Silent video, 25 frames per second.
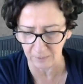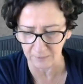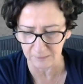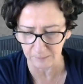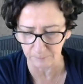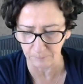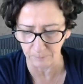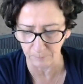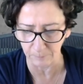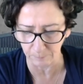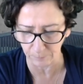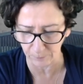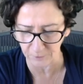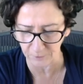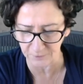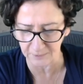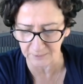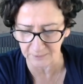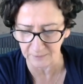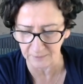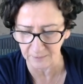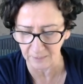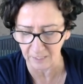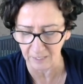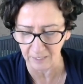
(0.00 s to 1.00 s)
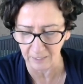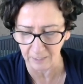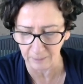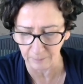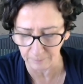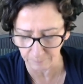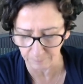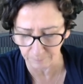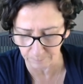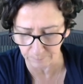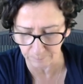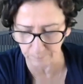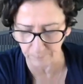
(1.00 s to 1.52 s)
deposit
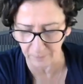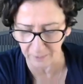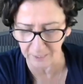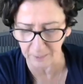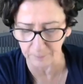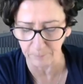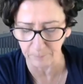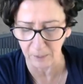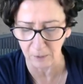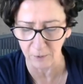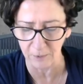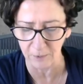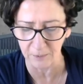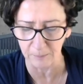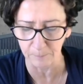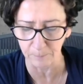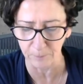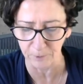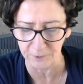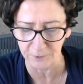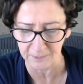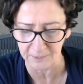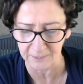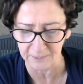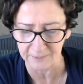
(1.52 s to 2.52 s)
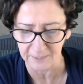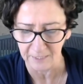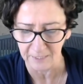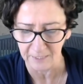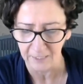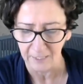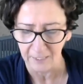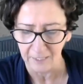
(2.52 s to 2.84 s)
uh, market power and deposits.